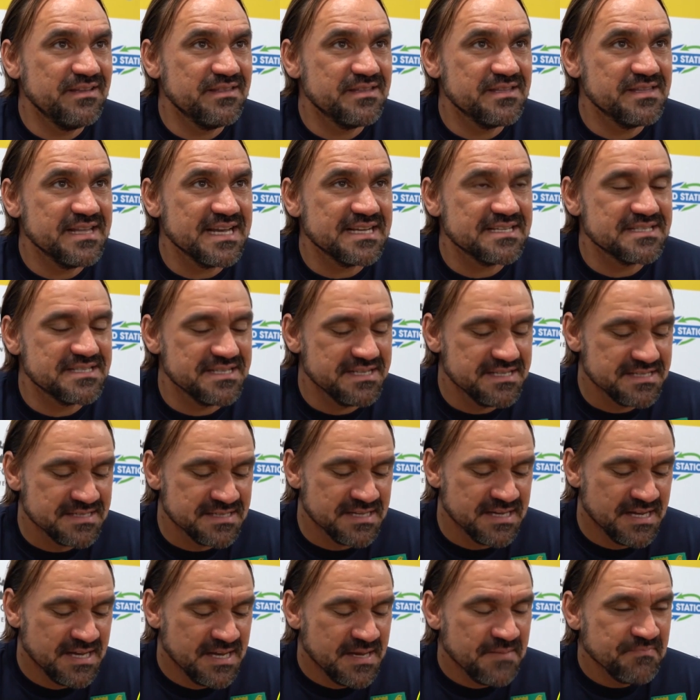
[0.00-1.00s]
in the next
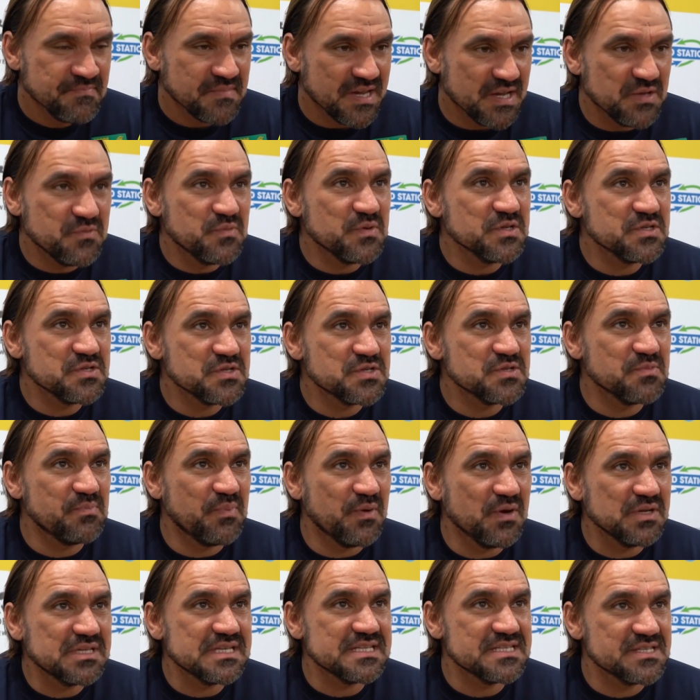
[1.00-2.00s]
season and want to
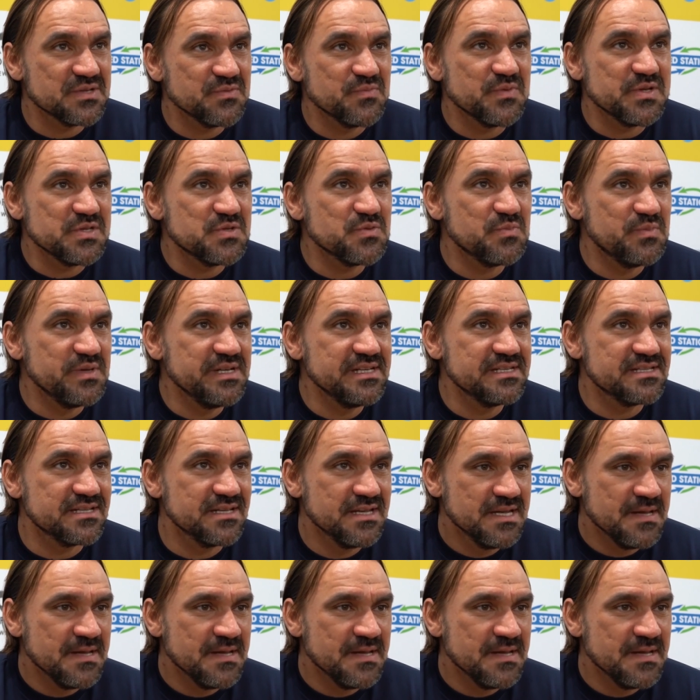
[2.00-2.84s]
support us and want to build